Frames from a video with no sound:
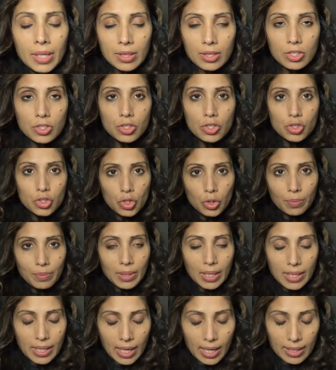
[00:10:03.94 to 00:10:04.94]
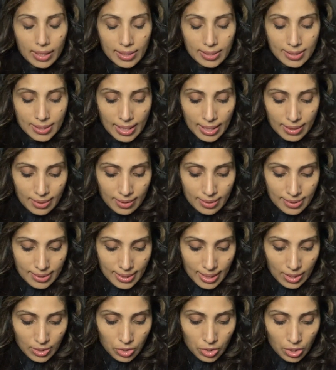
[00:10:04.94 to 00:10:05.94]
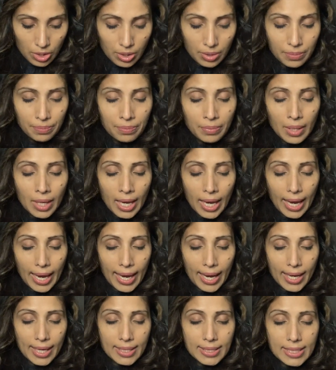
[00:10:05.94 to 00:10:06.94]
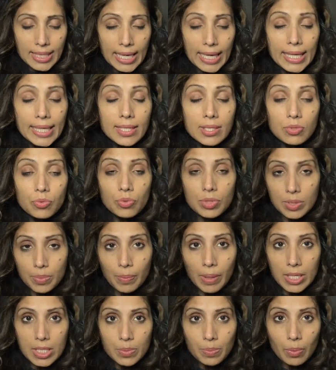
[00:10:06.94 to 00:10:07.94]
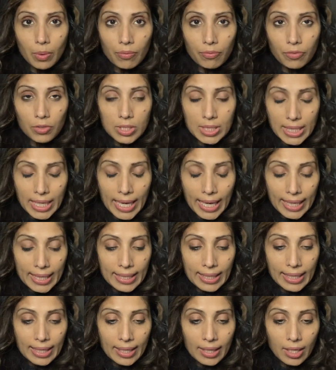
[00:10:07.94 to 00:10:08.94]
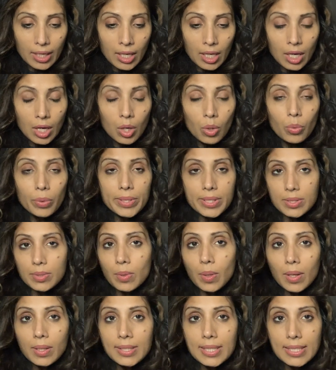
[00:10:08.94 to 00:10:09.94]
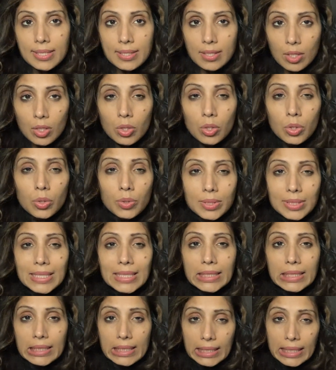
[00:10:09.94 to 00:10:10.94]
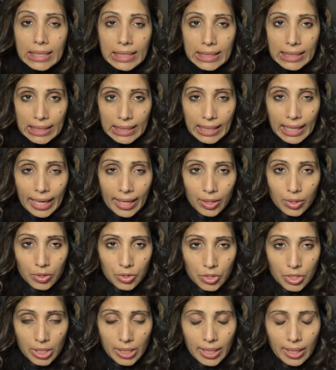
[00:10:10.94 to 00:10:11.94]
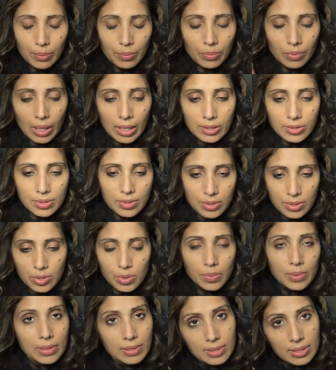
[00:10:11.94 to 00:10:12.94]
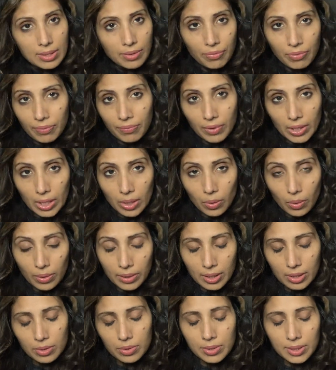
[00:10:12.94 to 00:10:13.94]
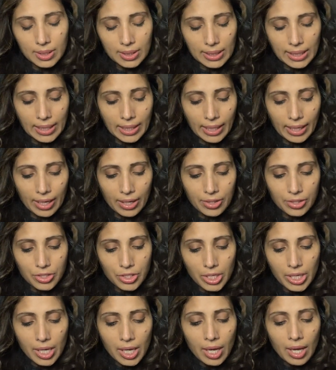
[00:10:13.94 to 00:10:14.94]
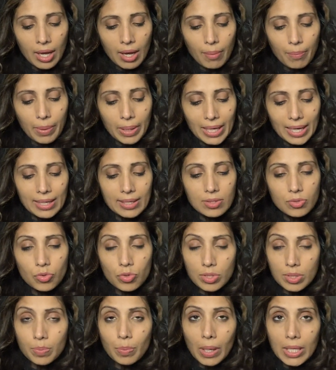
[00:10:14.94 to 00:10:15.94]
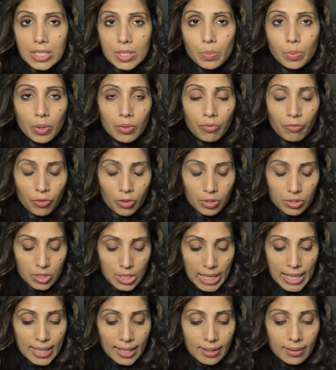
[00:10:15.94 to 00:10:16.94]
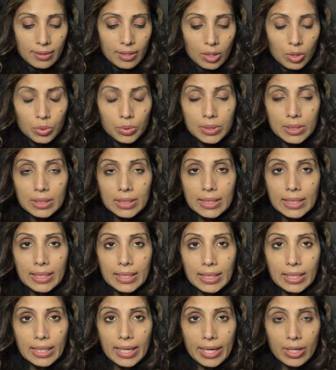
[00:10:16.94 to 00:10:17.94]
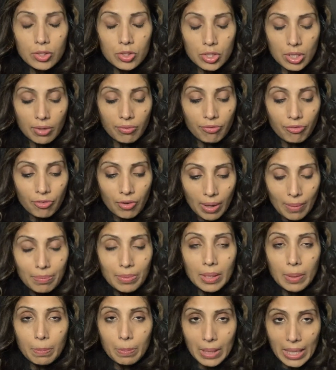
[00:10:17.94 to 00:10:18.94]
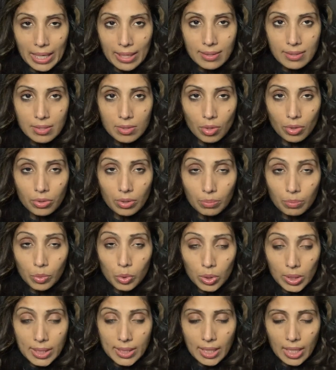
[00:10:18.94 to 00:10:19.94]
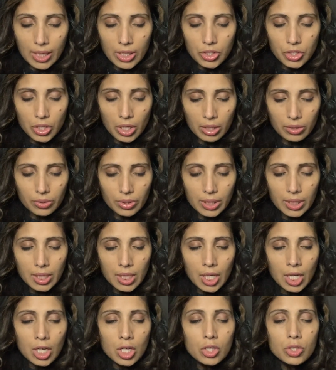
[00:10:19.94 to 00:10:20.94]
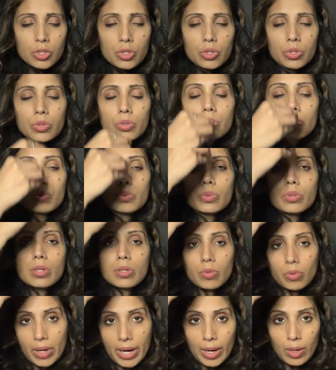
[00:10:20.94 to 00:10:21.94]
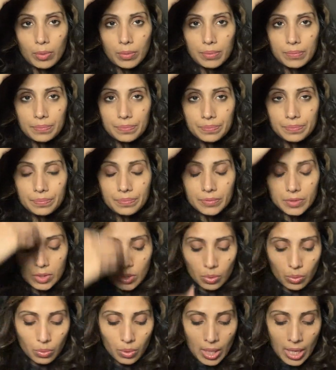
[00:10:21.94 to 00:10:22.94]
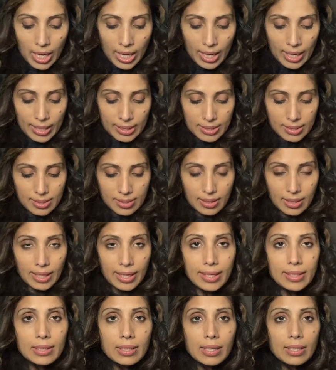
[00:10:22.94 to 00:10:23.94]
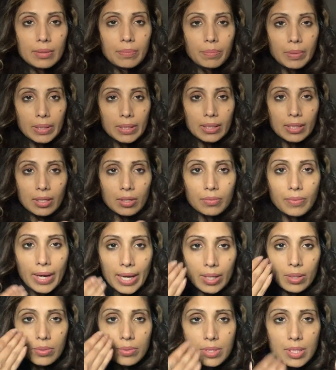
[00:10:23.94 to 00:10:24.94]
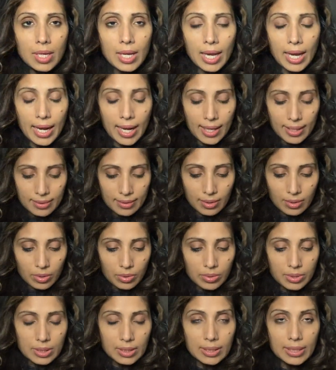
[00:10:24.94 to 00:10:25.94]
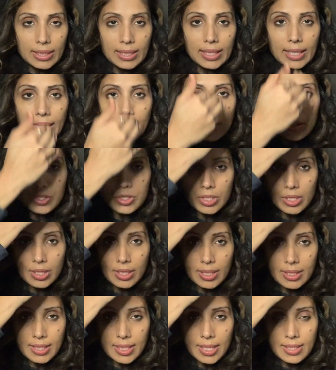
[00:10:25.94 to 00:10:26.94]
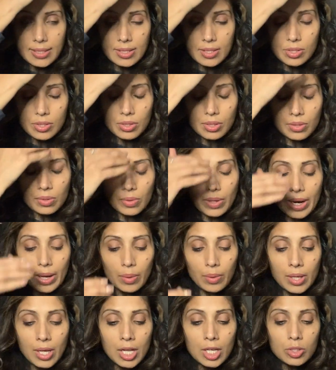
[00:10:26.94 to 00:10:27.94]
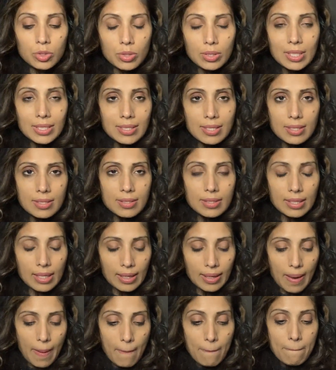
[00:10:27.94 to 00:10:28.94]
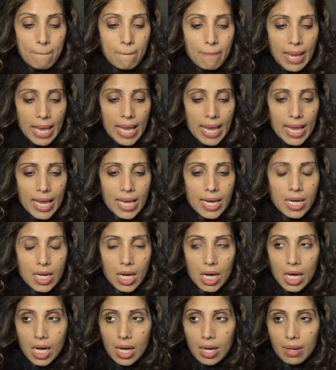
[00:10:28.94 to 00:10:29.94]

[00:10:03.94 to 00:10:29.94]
The Sushumna Nadi is in the center, and it is responsible for taking what is called as the Kundalini energy, and I'll do a different video on the Kundalini energy, but it is responsible for taking the Kundalini energy from the base or the Muladhara chakra to the crown. So it's the Ingla and Pingla around and the Kundalini energy that takes it to the crown. So this is the main